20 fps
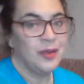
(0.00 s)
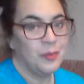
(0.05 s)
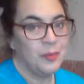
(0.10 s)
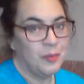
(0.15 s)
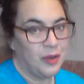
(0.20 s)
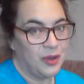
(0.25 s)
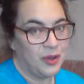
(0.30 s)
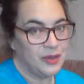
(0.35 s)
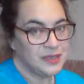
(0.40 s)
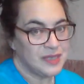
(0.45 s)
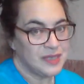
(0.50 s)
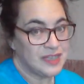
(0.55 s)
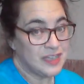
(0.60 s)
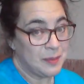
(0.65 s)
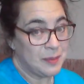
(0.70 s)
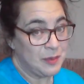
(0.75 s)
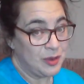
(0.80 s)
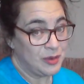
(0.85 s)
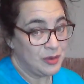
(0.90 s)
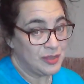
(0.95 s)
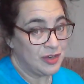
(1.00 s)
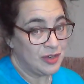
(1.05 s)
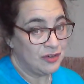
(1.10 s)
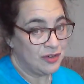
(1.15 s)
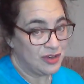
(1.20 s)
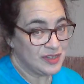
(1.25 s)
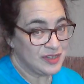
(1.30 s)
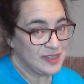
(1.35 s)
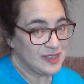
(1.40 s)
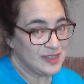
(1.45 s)
but it's about a
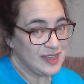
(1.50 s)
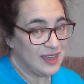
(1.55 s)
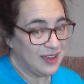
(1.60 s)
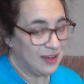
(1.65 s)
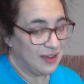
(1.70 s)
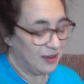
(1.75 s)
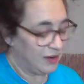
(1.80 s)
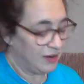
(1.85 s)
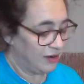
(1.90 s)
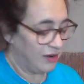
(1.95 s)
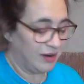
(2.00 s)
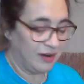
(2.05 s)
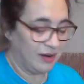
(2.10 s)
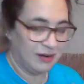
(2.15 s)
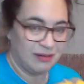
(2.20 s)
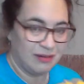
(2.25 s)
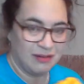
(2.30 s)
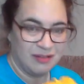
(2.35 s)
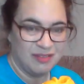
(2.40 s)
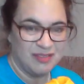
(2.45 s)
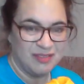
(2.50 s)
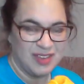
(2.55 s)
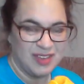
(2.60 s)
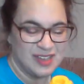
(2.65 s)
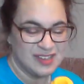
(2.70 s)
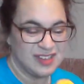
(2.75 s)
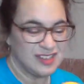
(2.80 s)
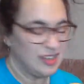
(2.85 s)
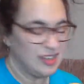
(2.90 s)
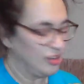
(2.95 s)
rusty car. This
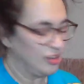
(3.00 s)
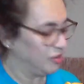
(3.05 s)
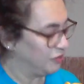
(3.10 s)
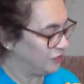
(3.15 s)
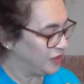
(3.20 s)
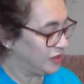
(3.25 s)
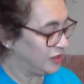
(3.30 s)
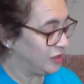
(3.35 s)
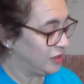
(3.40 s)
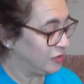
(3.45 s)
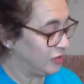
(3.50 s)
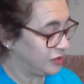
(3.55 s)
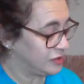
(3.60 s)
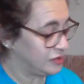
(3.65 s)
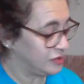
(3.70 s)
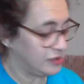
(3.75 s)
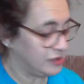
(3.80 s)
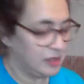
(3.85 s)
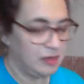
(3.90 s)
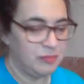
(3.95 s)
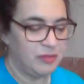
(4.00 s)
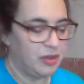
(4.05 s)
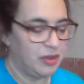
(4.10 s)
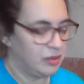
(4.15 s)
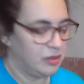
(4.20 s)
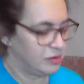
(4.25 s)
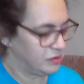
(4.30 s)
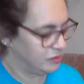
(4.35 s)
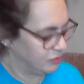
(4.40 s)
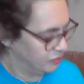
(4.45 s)
doesn't look very rusty, but
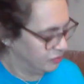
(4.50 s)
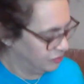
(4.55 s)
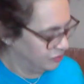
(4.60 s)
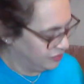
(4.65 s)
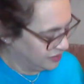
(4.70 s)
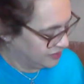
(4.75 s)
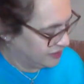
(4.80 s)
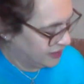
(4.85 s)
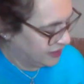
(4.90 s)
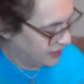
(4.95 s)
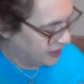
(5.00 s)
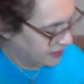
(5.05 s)
we'll sing